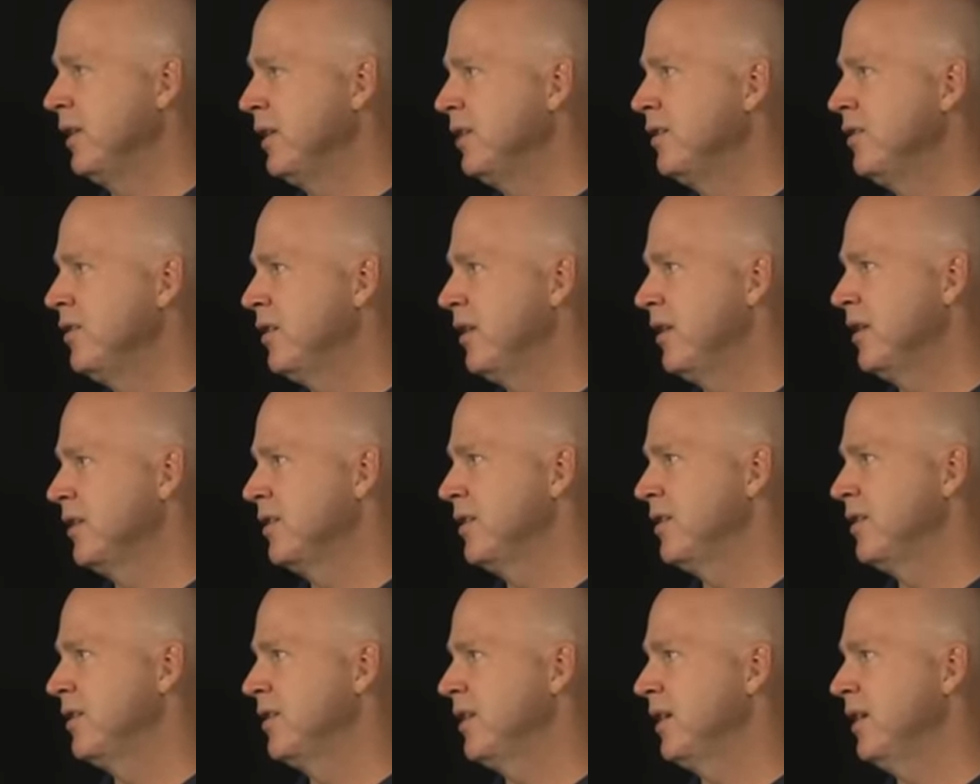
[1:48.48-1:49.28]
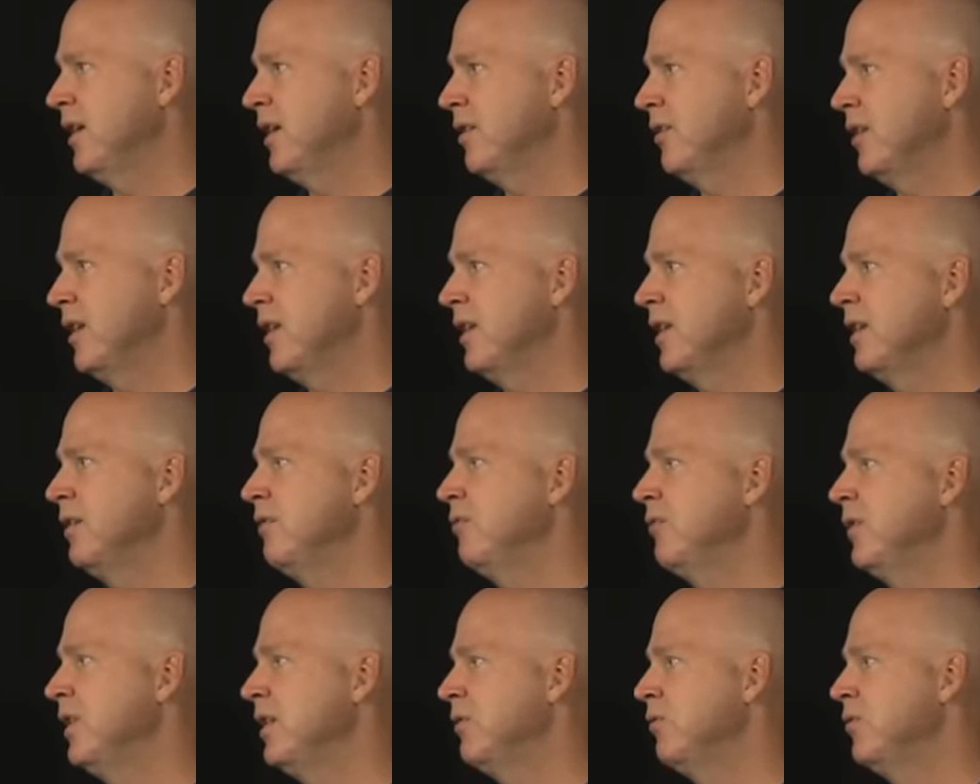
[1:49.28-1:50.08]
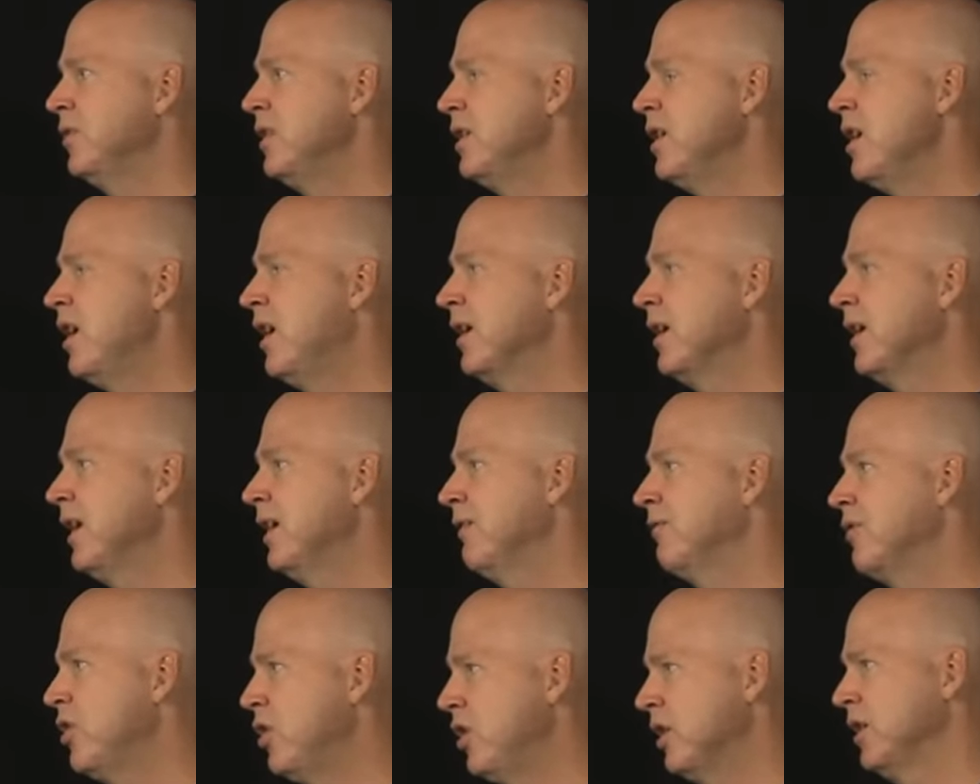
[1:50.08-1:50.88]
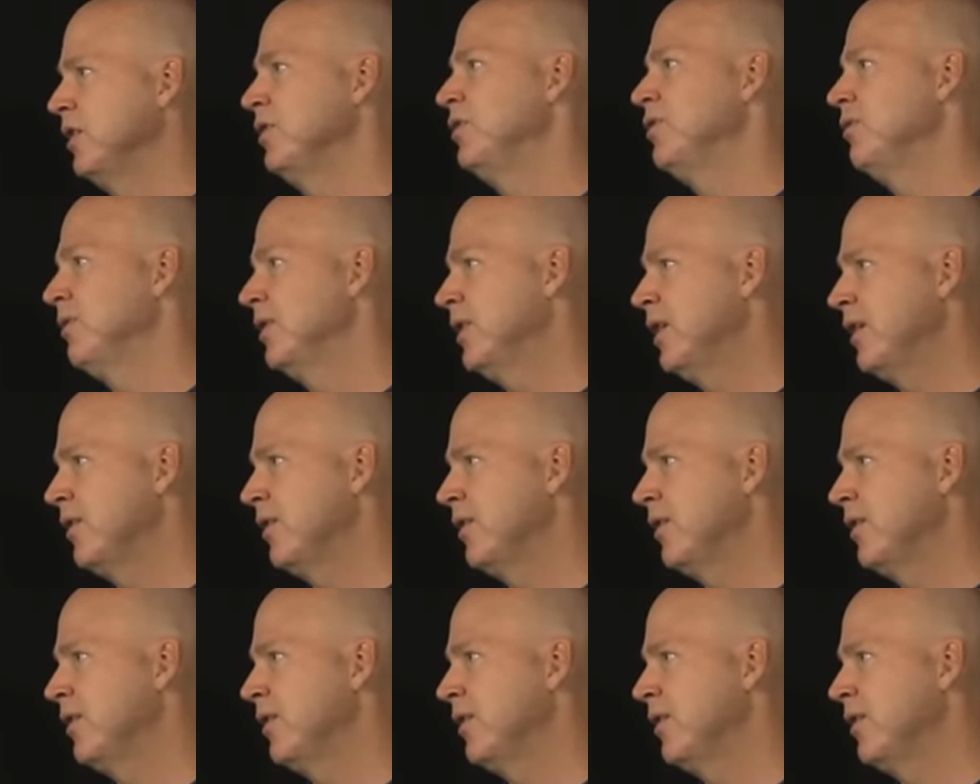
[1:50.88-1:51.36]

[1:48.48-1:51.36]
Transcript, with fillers: into this area that would not have gone into it